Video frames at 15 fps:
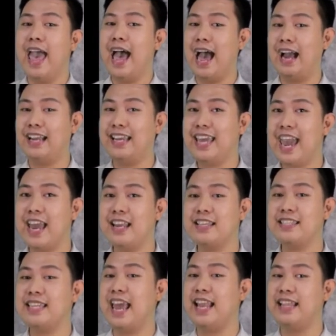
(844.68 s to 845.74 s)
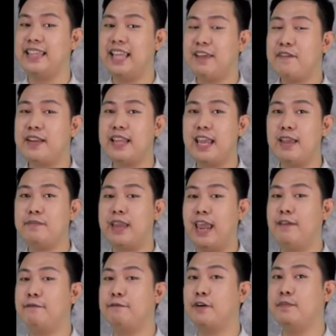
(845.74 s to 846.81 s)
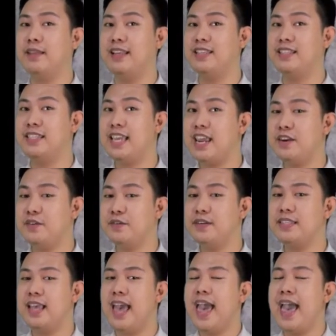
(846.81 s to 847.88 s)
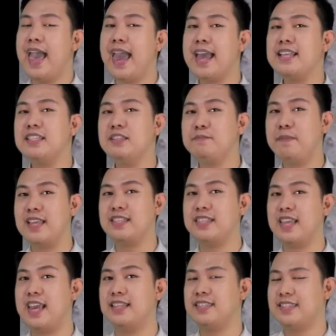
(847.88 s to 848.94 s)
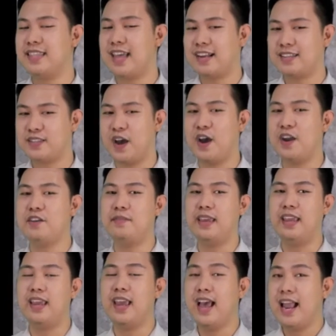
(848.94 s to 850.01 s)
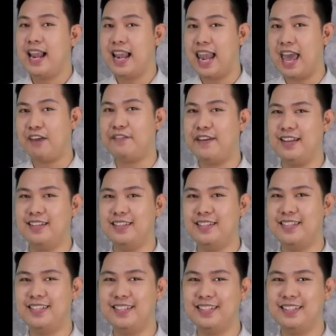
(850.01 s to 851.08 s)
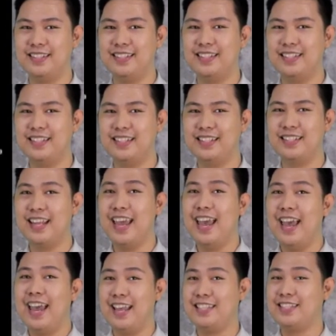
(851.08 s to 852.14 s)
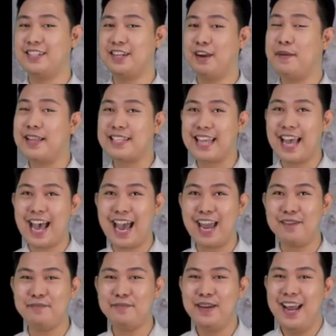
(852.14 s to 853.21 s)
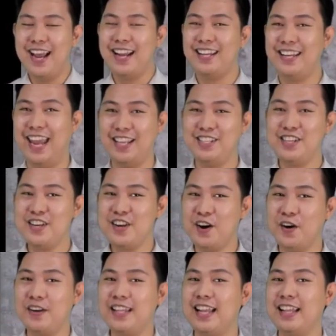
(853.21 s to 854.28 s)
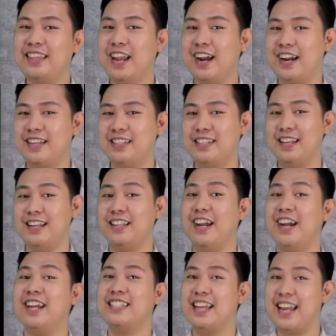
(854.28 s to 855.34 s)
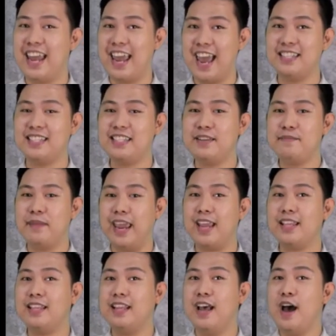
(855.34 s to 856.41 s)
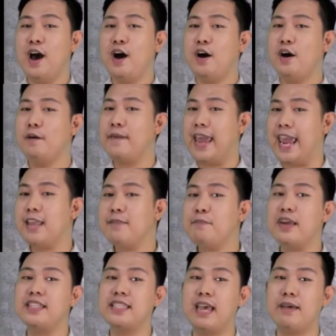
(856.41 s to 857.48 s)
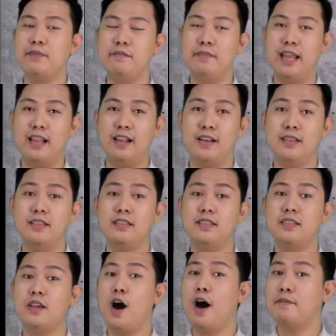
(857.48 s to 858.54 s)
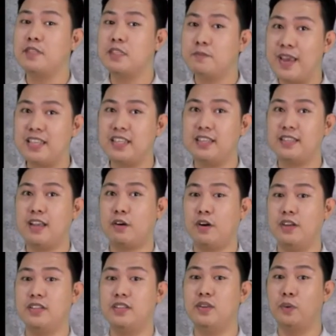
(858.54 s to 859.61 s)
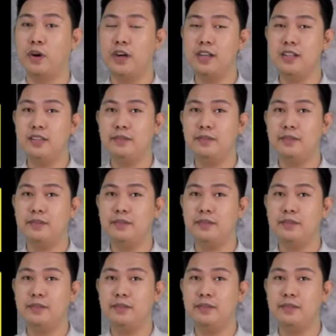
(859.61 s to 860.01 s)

Again, scientific name came from the genus and species taxonomy levels. It's trivia time. Did you know that there's, there is an estimate of 8.7 million of species across the world?